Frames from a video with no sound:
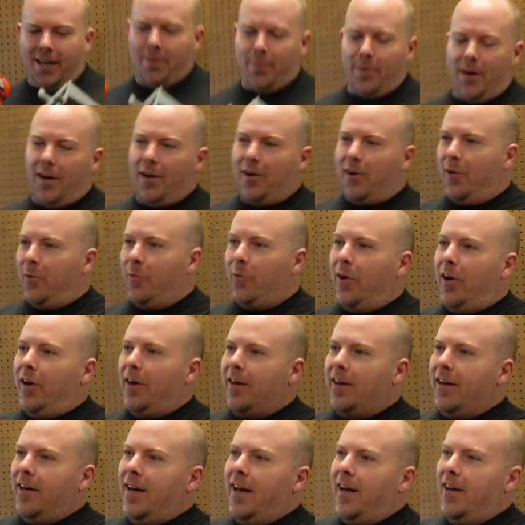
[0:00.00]
about her
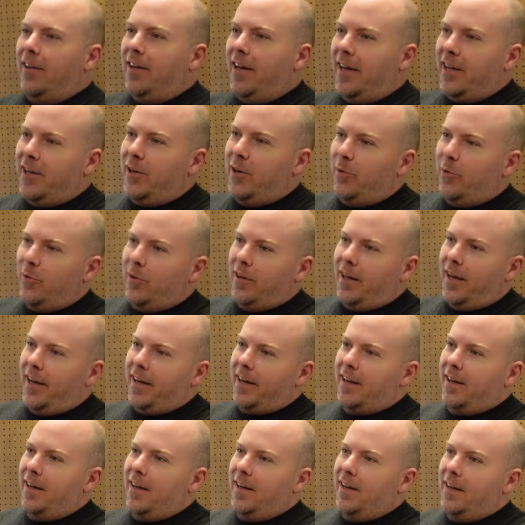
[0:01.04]
work and how like you were like,
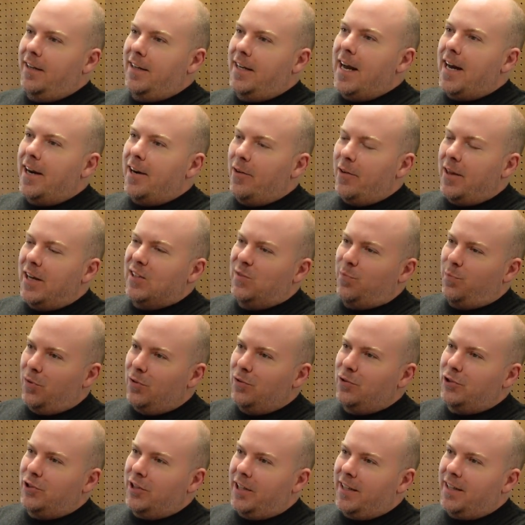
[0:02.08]
yeah, no, that's
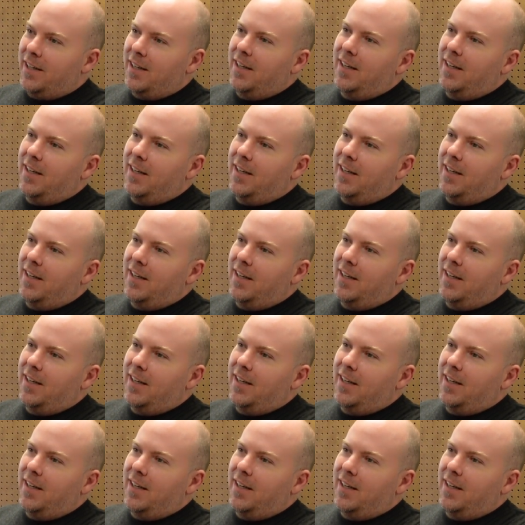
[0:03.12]
bullshit.